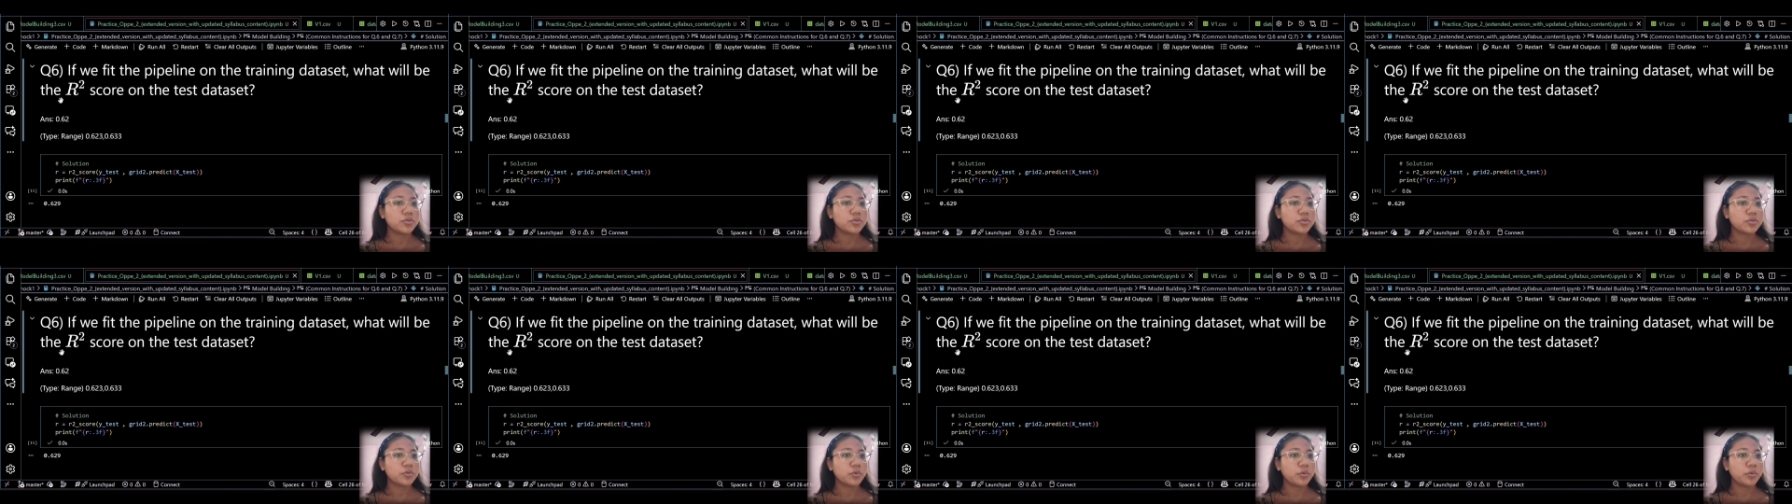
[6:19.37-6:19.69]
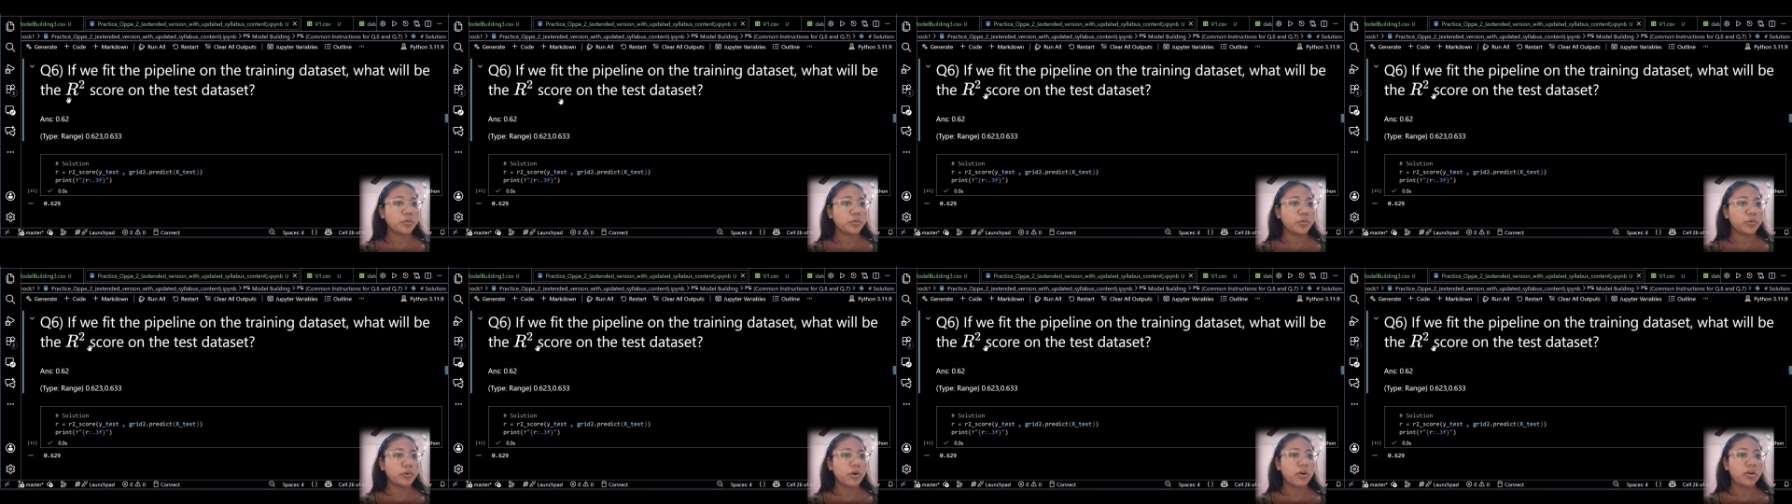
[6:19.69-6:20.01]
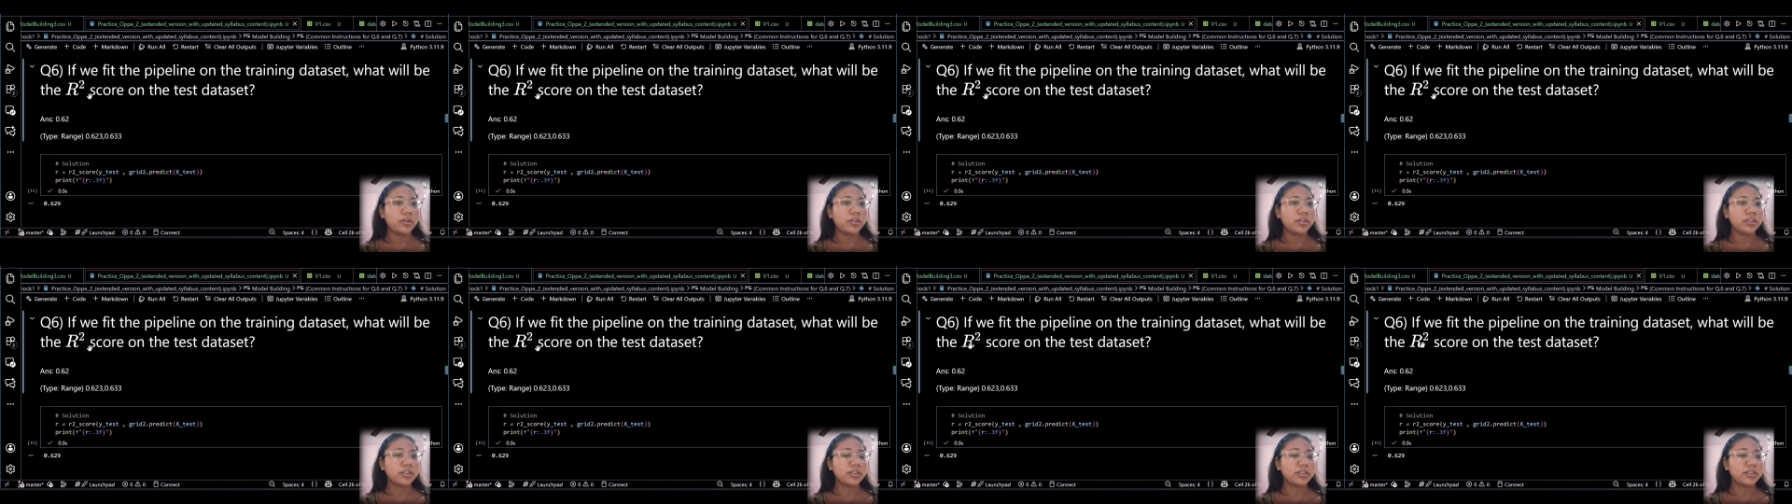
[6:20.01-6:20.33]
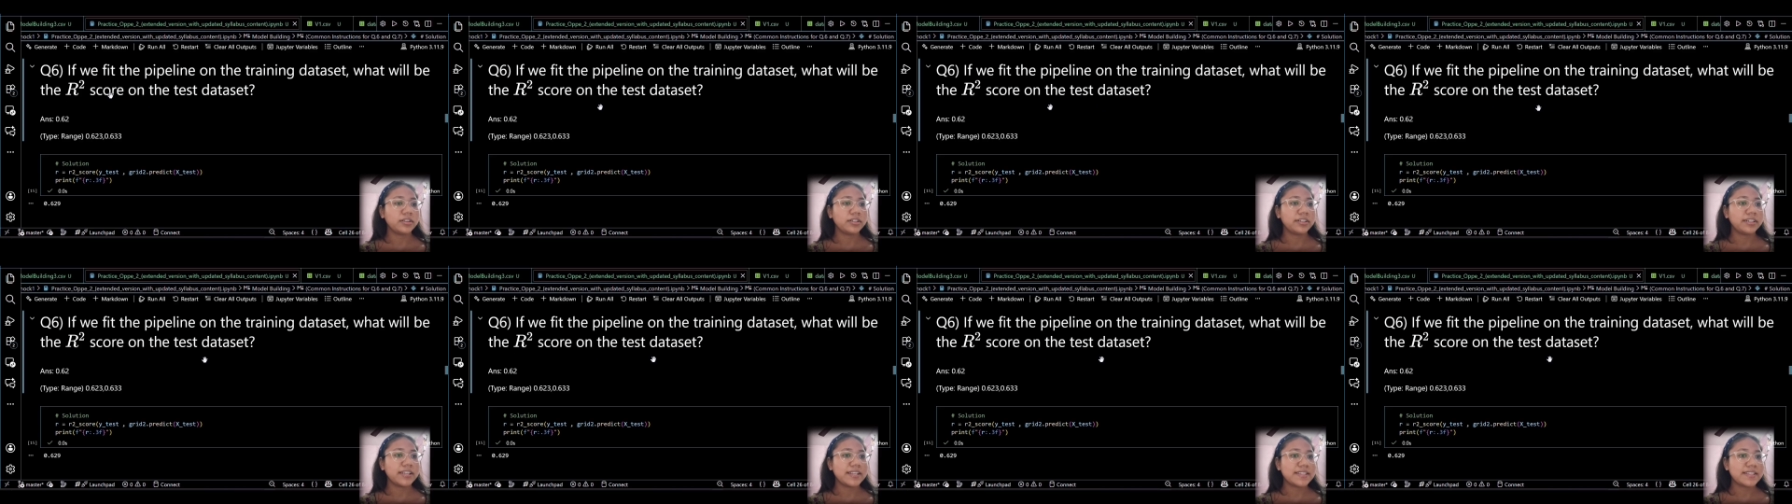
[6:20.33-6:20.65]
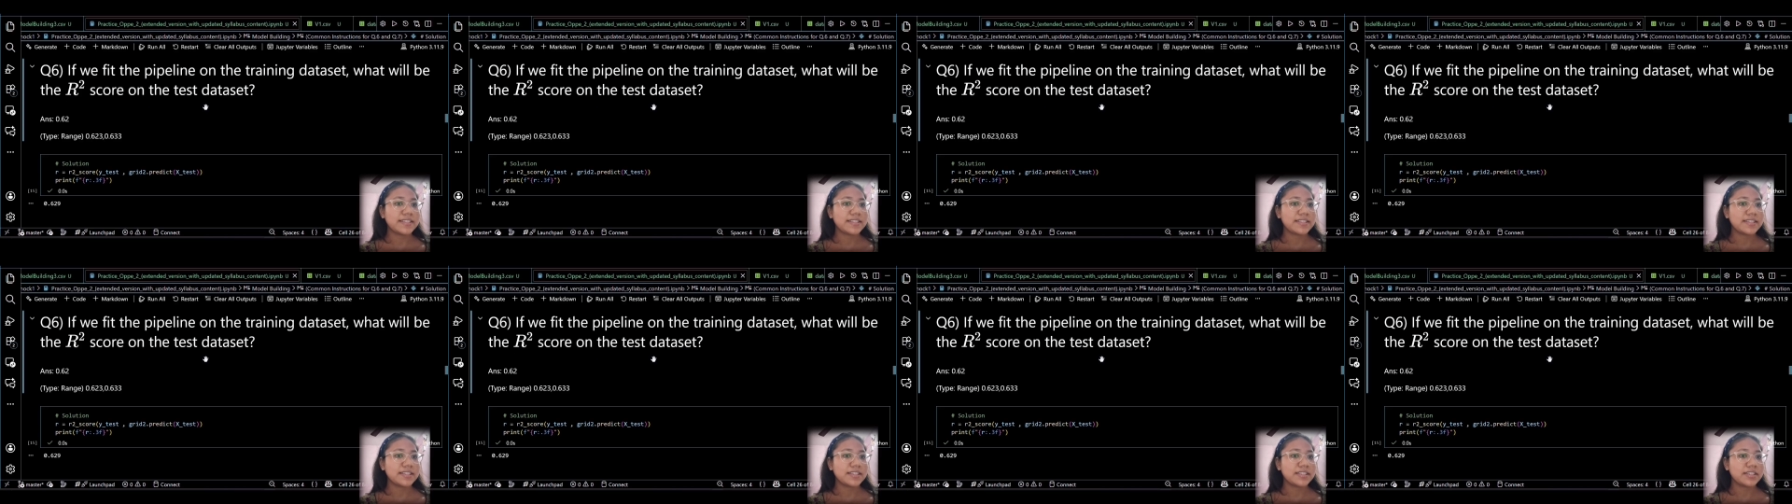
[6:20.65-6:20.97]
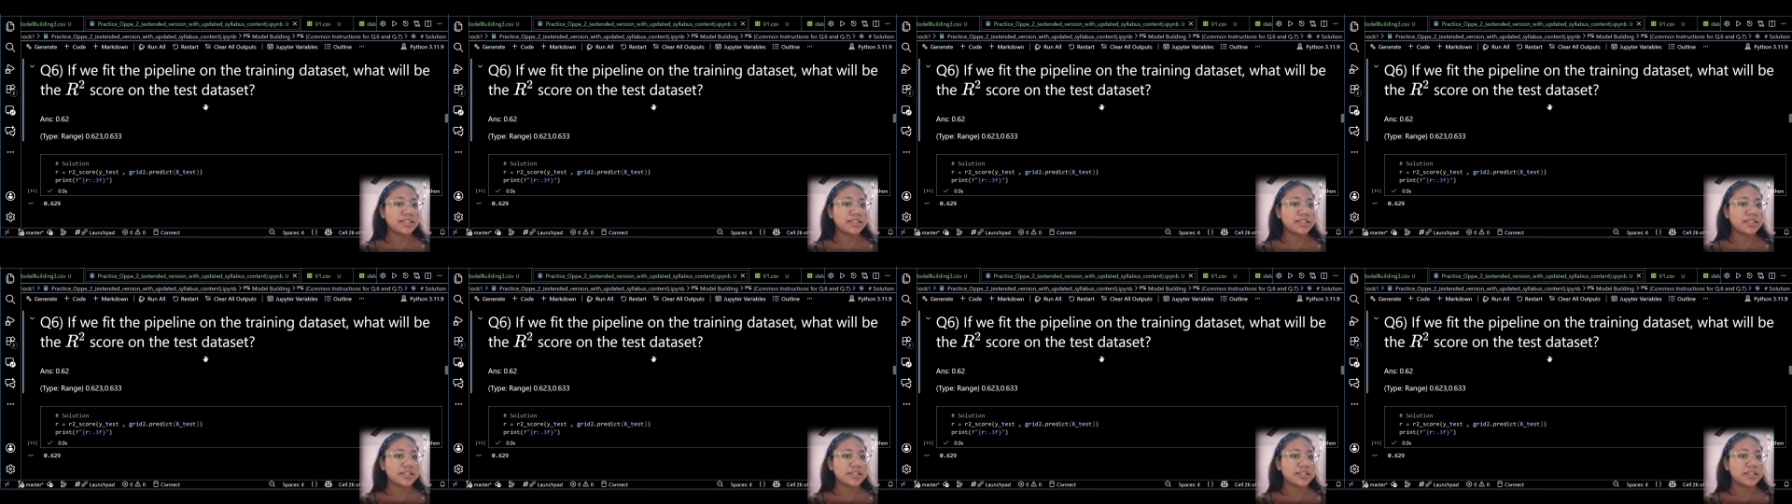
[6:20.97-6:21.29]
score on the test
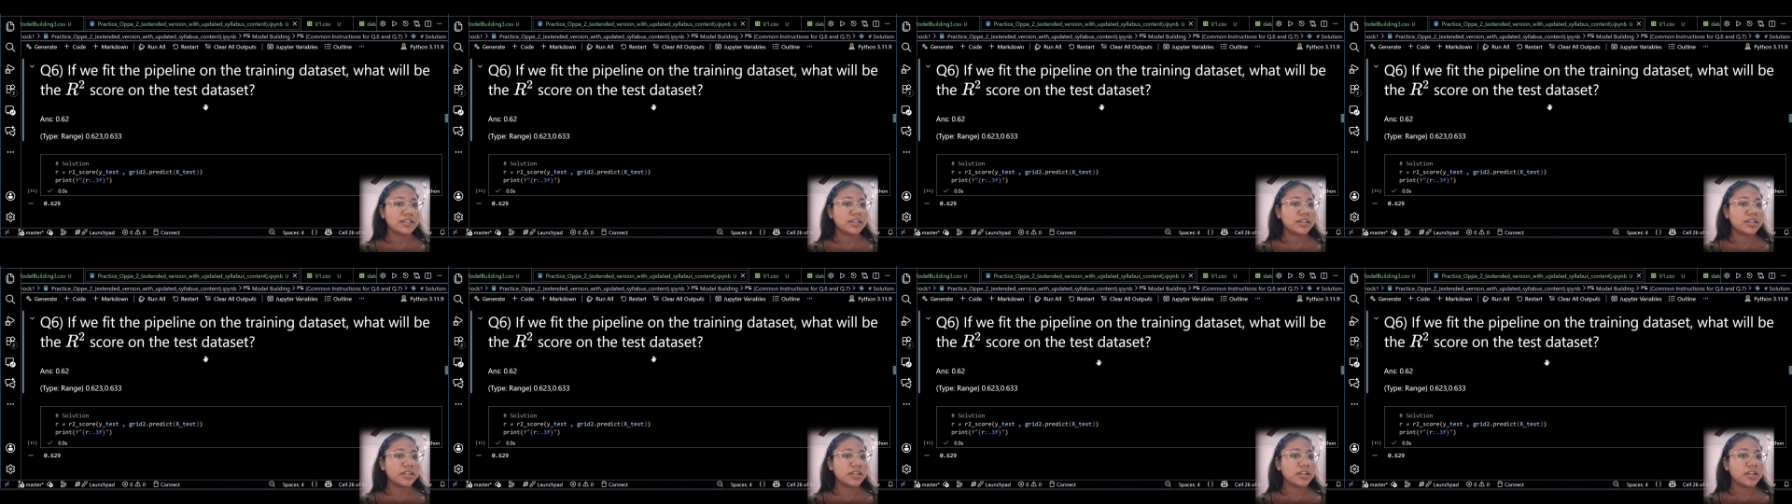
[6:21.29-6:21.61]
data set?